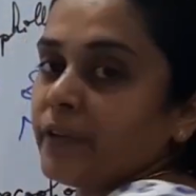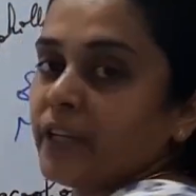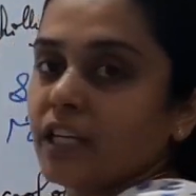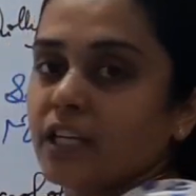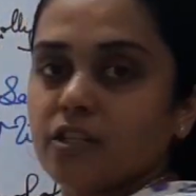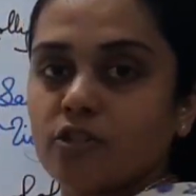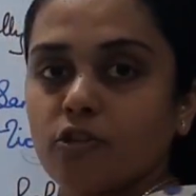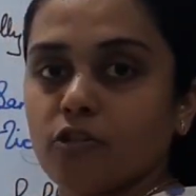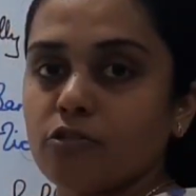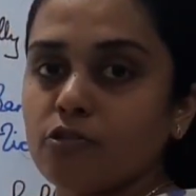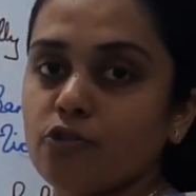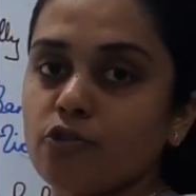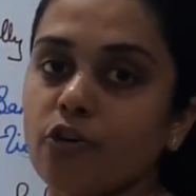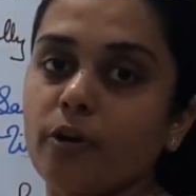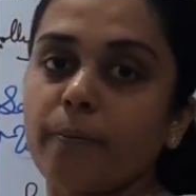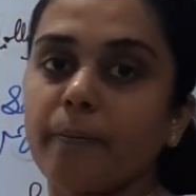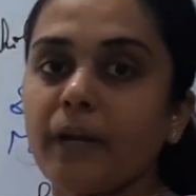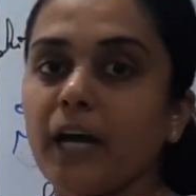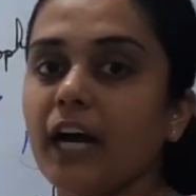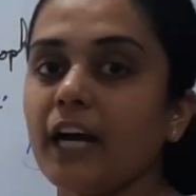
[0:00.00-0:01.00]
is also a
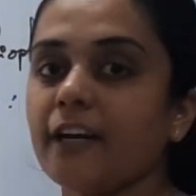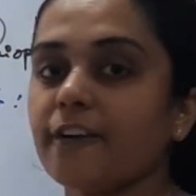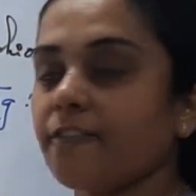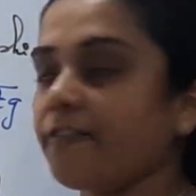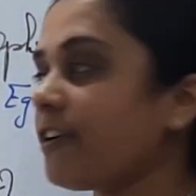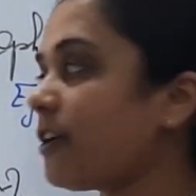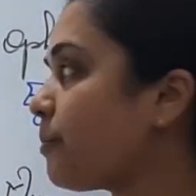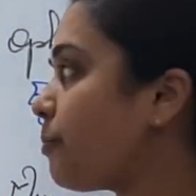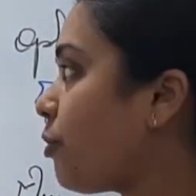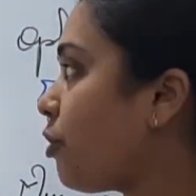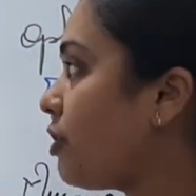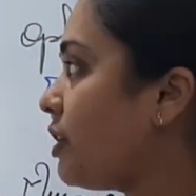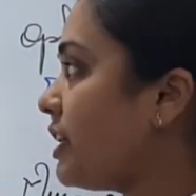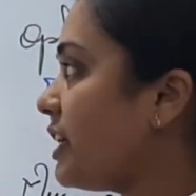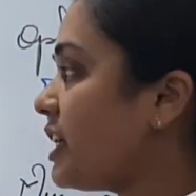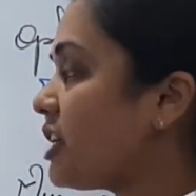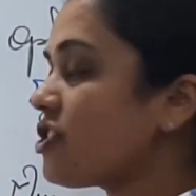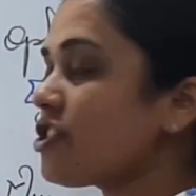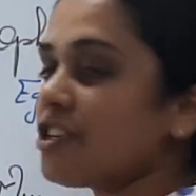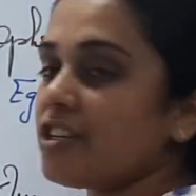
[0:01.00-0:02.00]
plant where
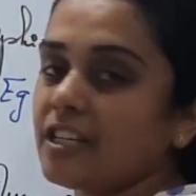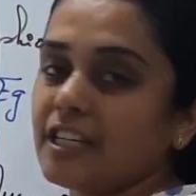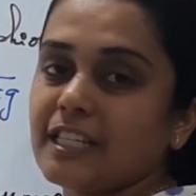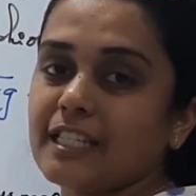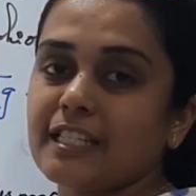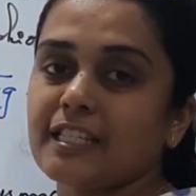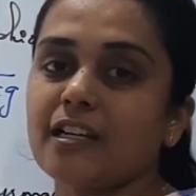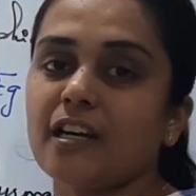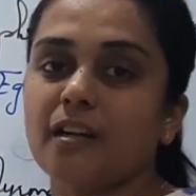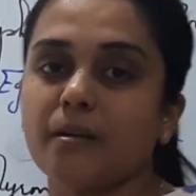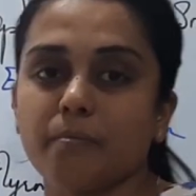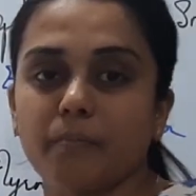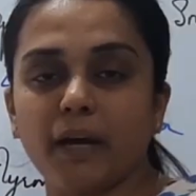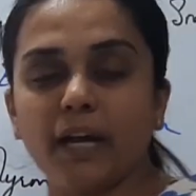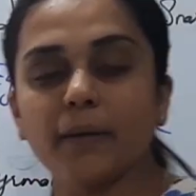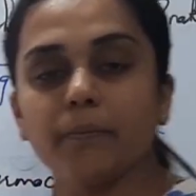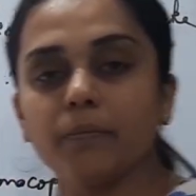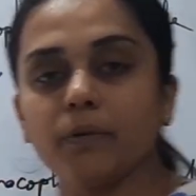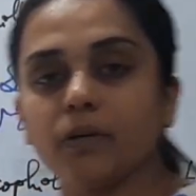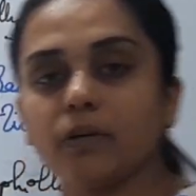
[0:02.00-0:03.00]
pollination is done
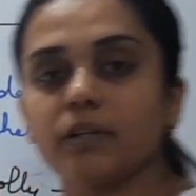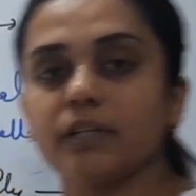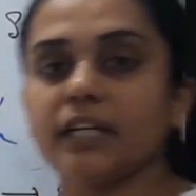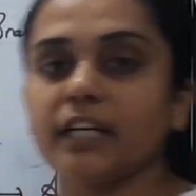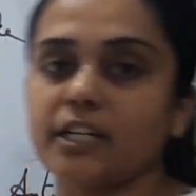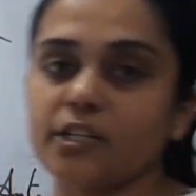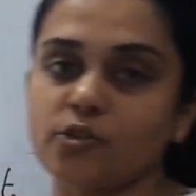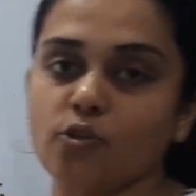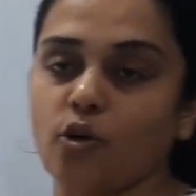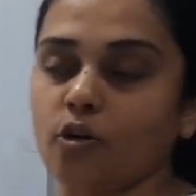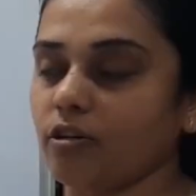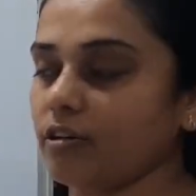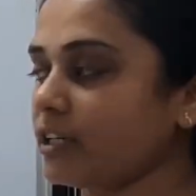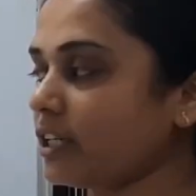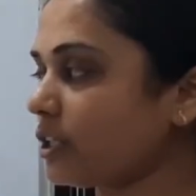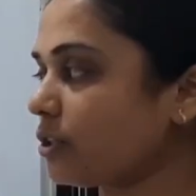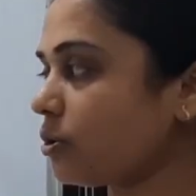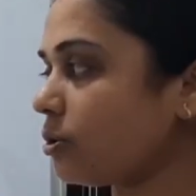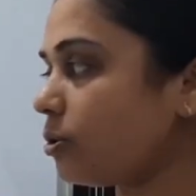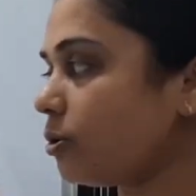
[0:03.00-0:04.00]
by bird, that is
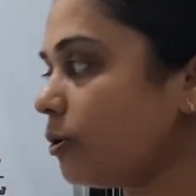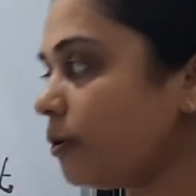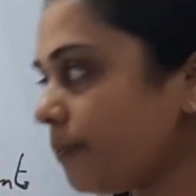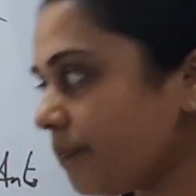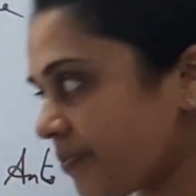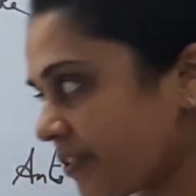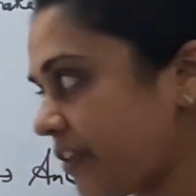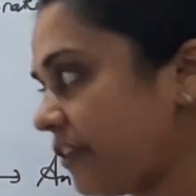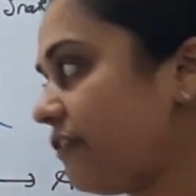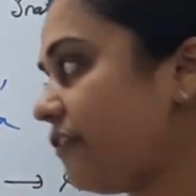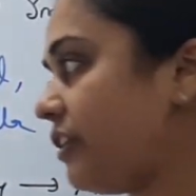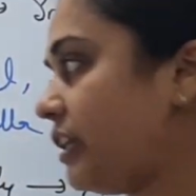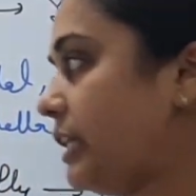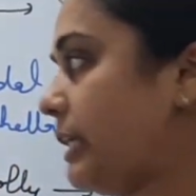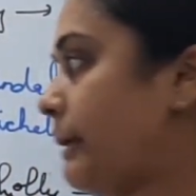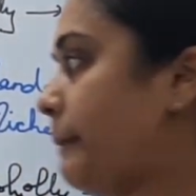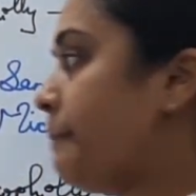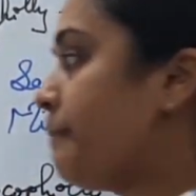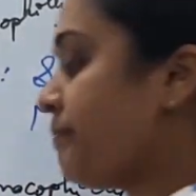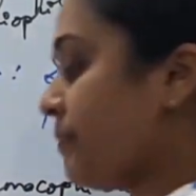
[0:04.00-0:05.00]
ornithophily,
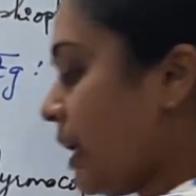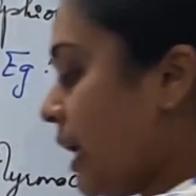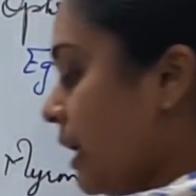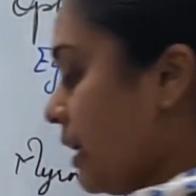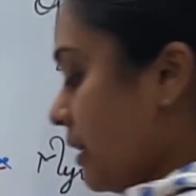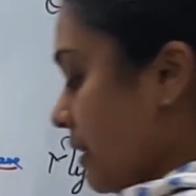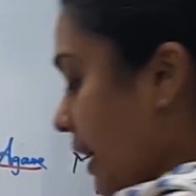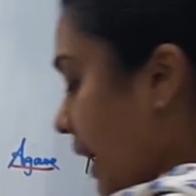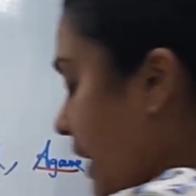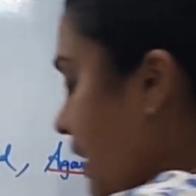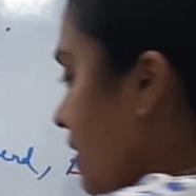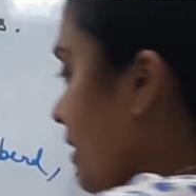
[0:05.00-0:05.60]
right?